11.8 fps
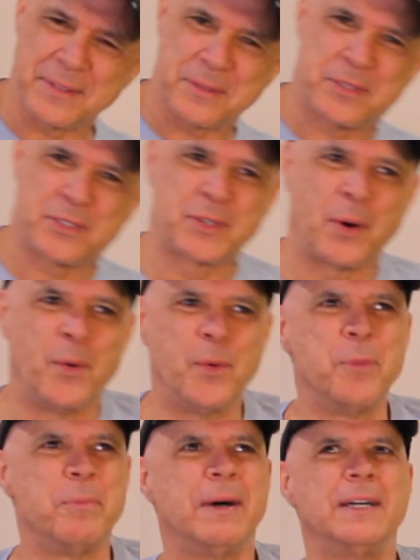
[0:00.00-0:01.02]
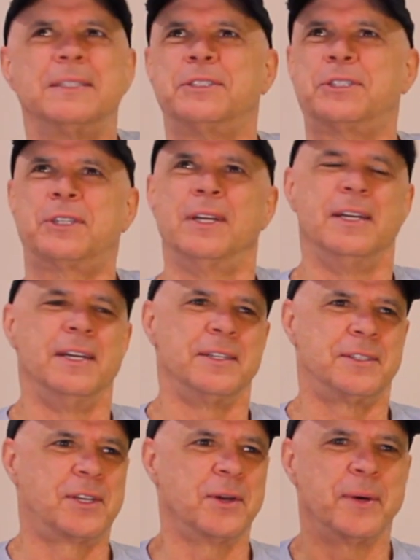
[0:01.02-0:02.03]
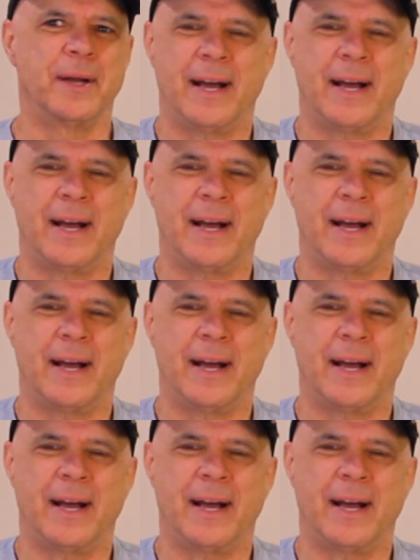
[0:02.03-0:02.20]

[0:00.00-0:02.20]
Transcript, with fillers: There's so much to it.